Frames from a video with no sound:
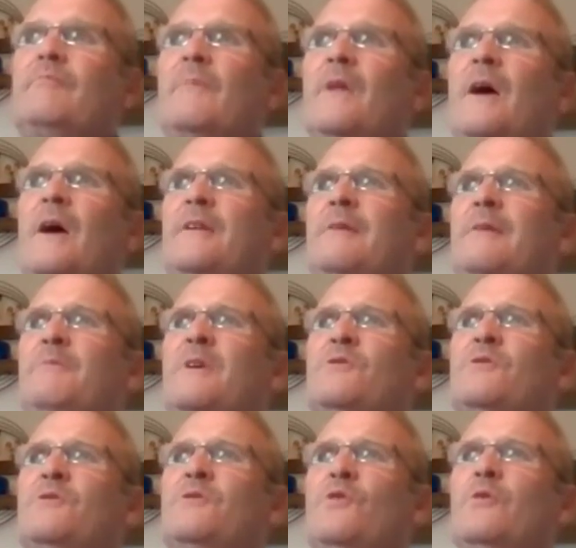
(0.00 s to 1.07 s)
I then went
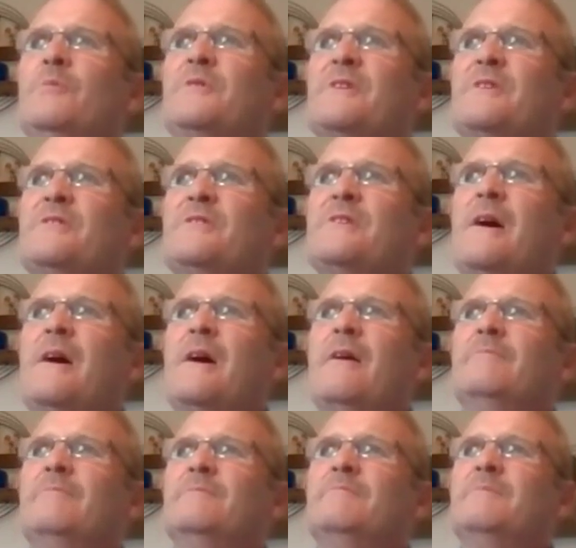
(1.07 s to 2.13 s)
home with the
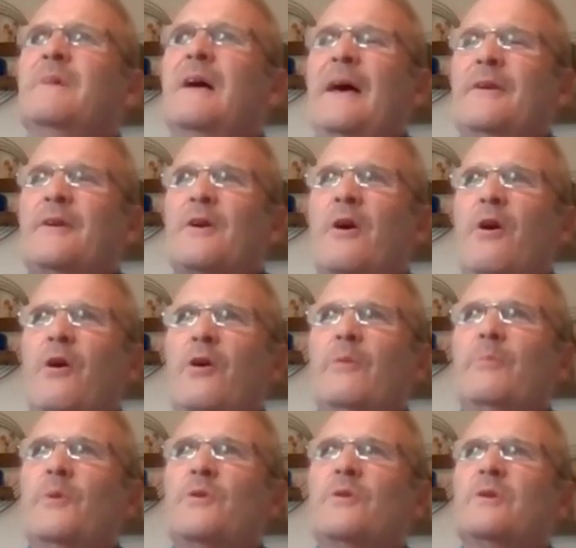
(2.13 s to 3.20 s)
guitar, I had a
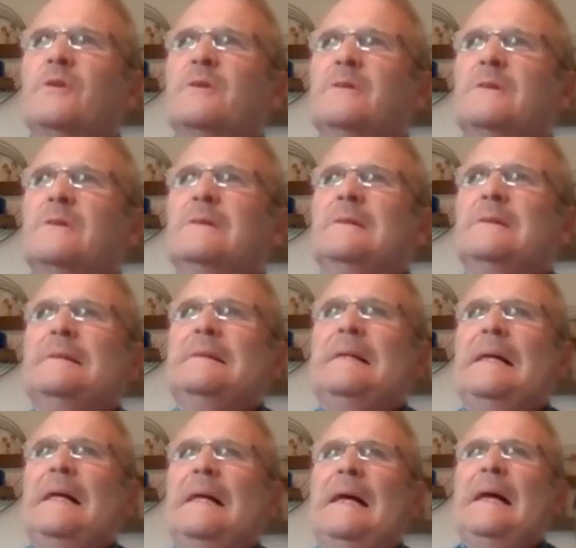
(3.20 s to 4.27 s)
chord book,
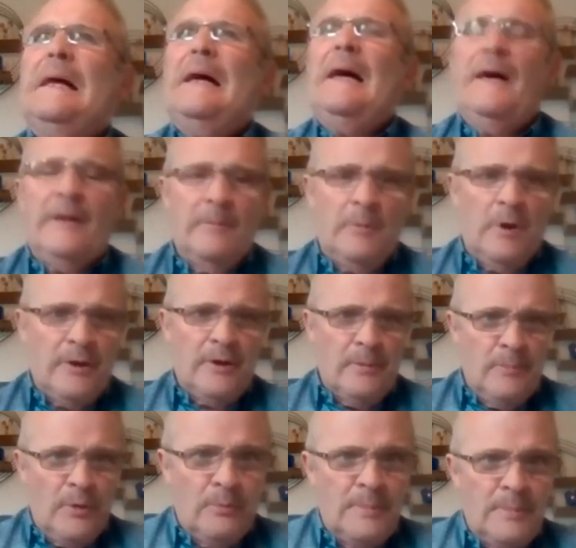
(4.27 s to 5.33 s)
and I bought a
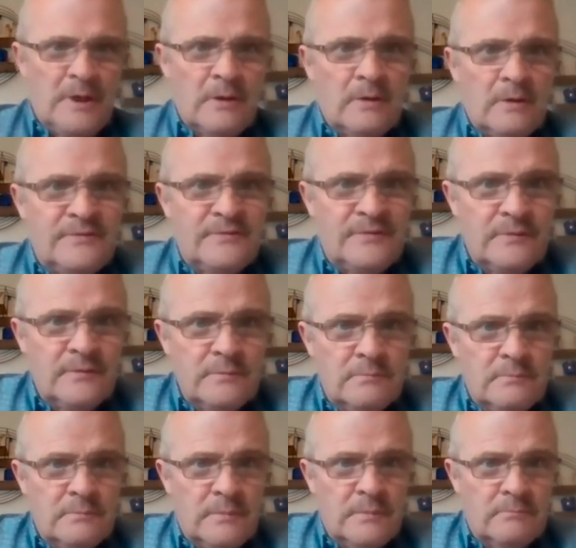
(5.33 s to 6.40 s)
mirror big enough
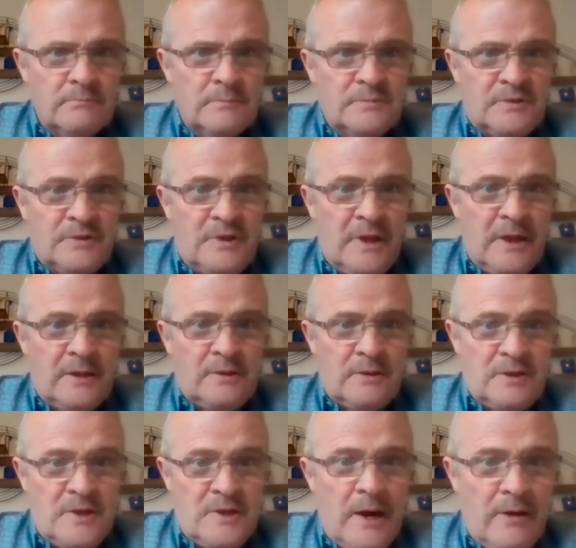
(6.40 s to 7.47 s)
to take the
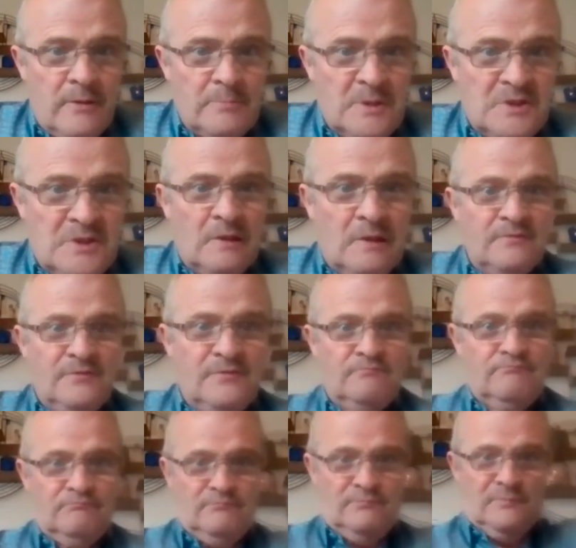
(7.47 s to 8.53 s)
guitar and myself,
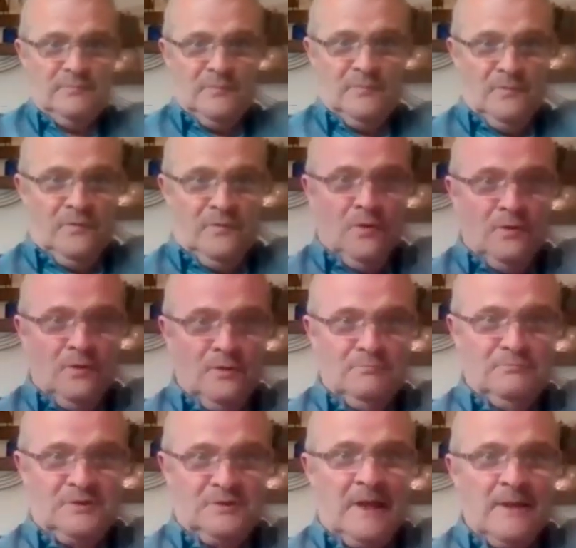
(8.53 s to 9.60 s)
full
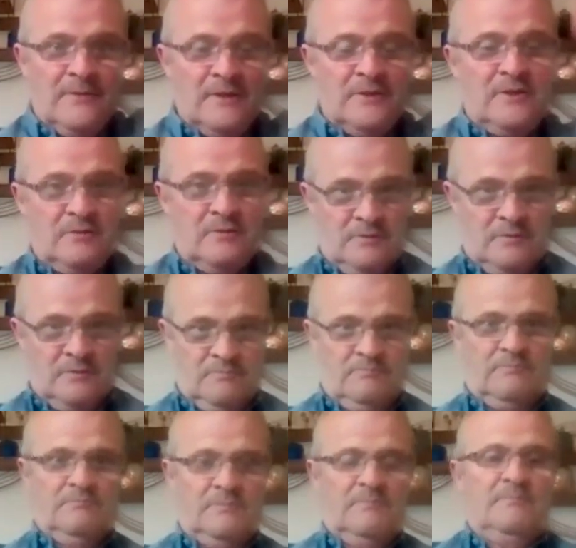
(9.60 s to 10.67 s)
standing to
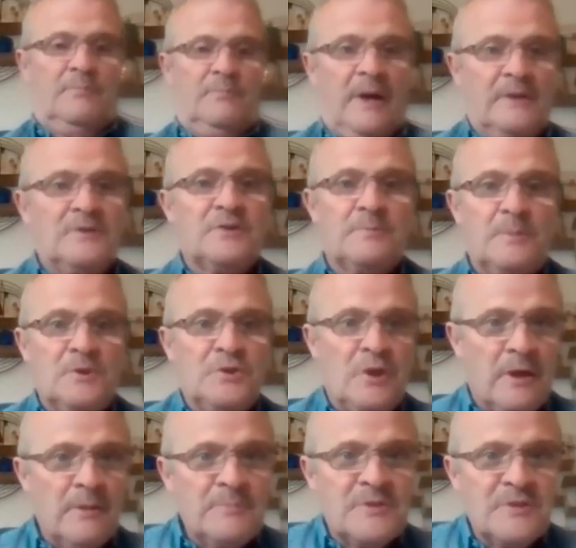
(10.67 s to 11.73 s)
practice my
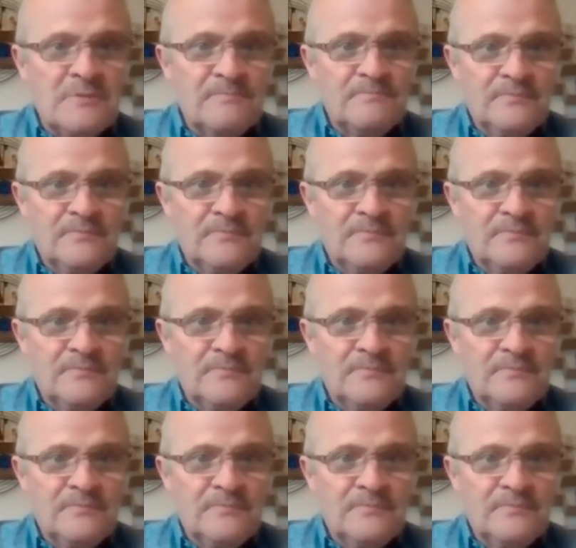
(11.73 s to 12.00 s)
shapes.